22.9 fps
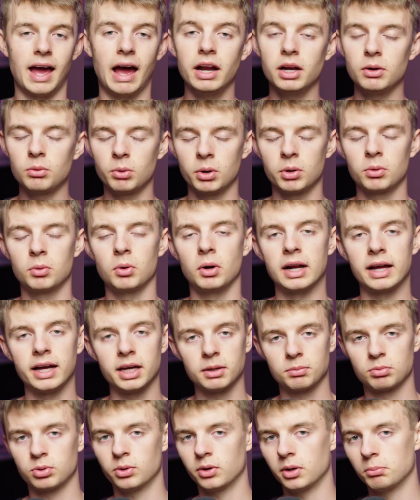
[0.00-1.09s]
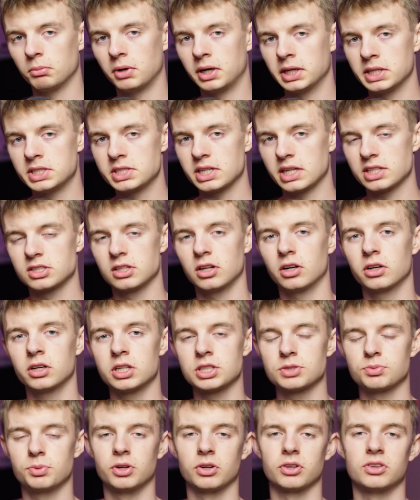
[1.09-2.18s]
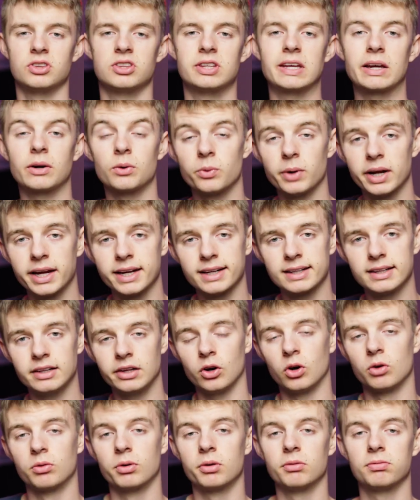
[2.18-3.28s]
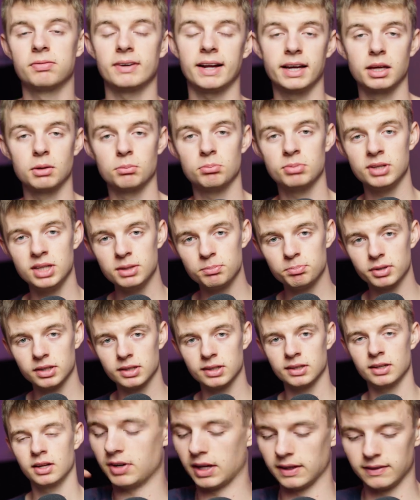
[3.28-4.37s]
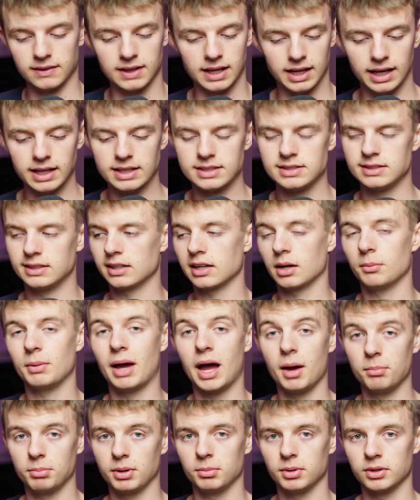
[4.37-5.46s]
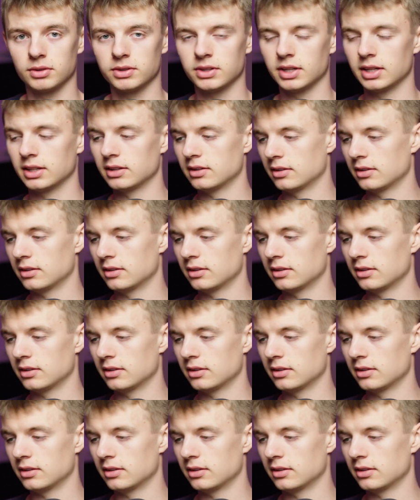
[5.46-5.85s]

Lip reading: anywhere we like pretty much, as long as we're not directly overflying people. Fantastic, I'm happy about that.